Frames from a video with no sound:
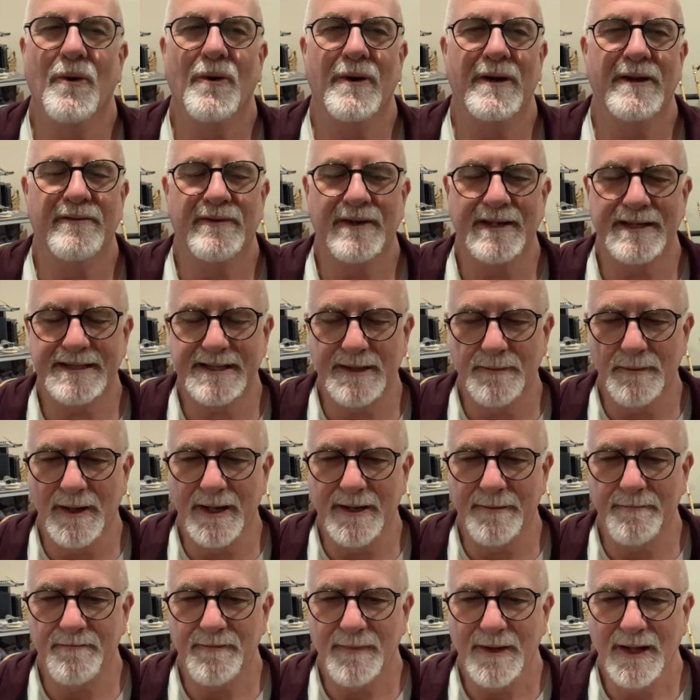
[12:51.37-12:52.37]
You've got
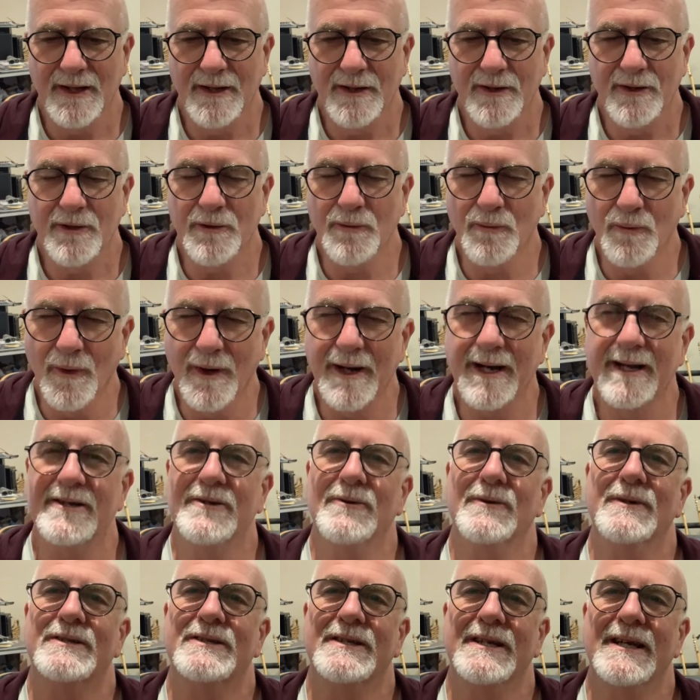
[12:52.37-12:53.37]
someone who wanted to
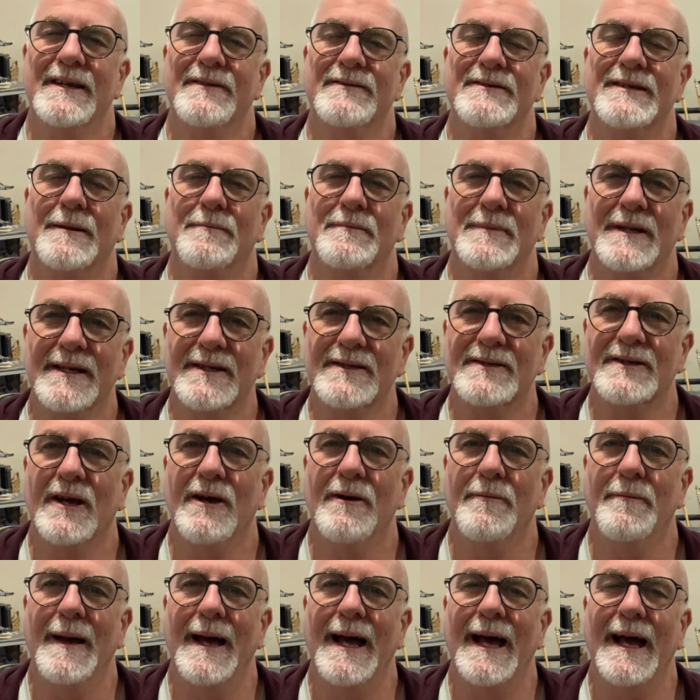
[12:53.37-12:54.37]
achieve something so
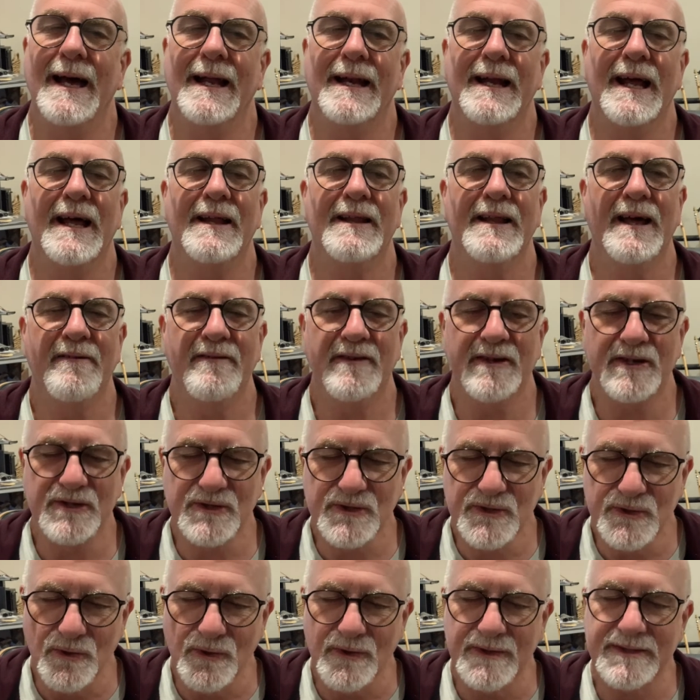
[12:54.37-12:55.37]
bad and they've
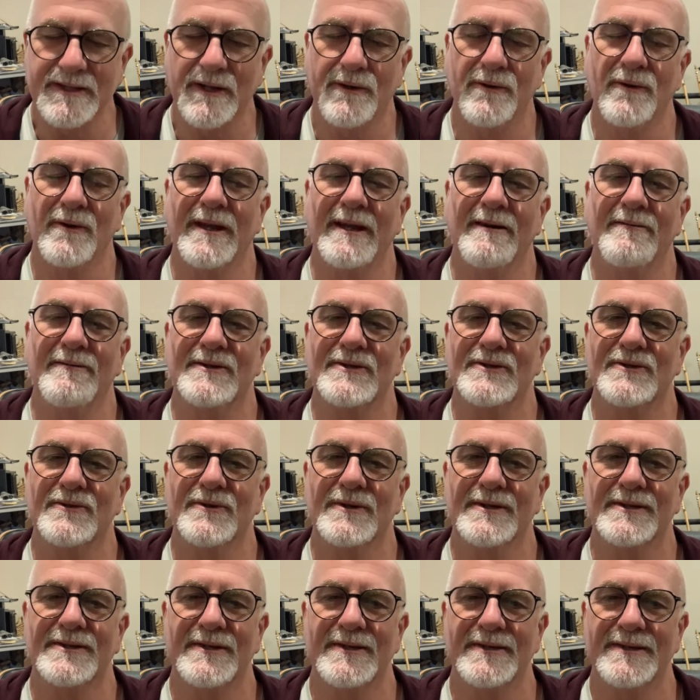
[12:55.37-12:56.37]
exhausted all their
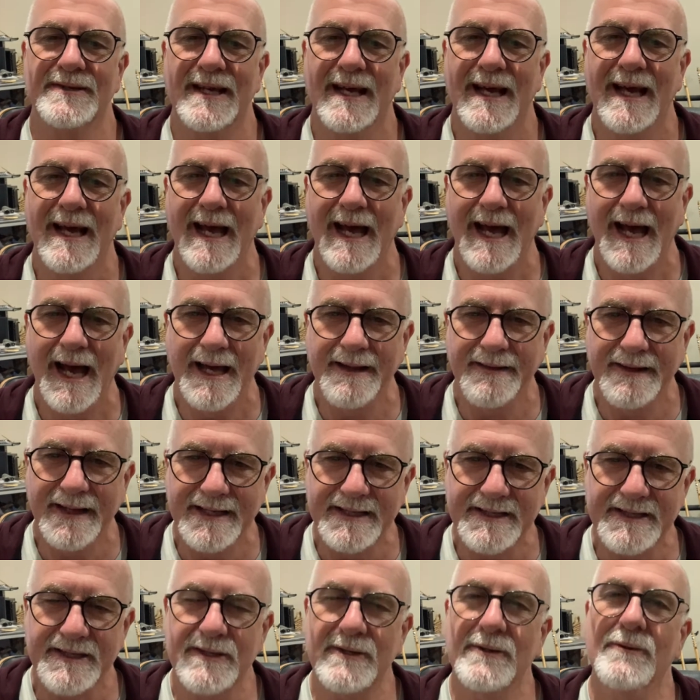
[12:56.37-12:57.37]
resources and they
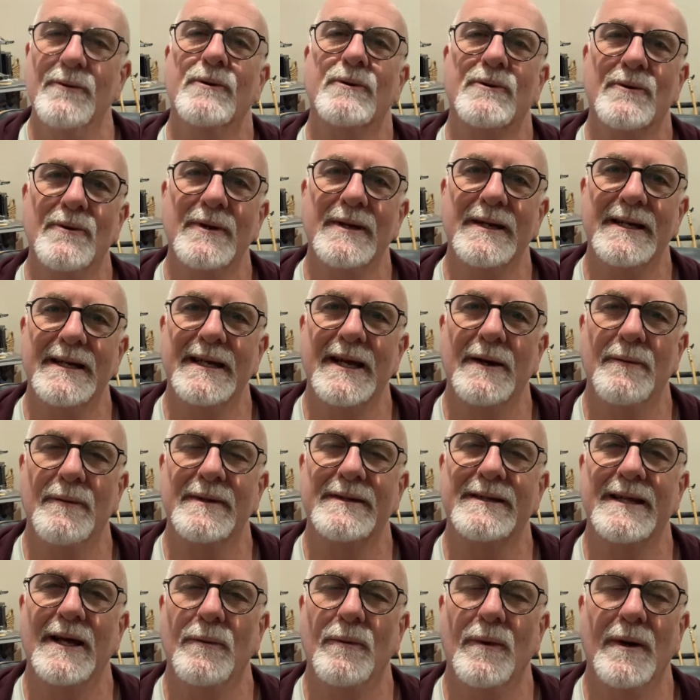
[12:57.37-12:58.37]
still couldn't get what
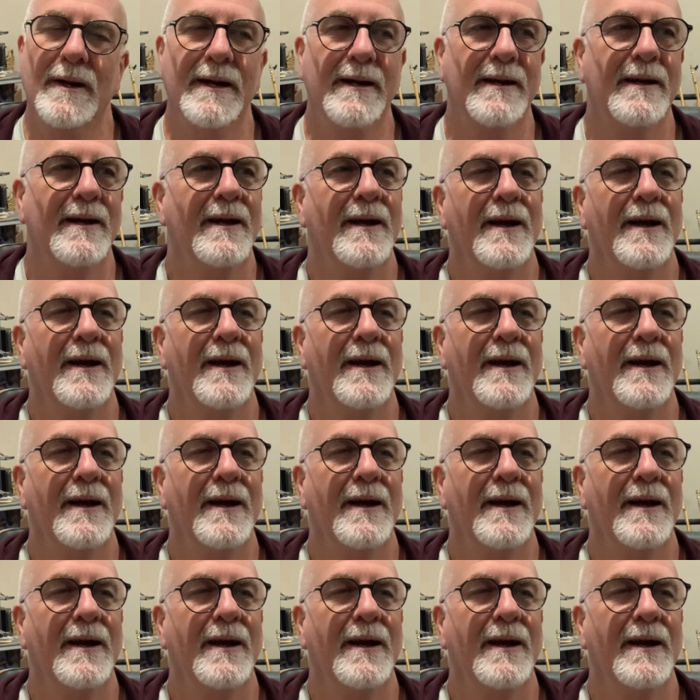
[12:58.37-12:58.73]
they wanted.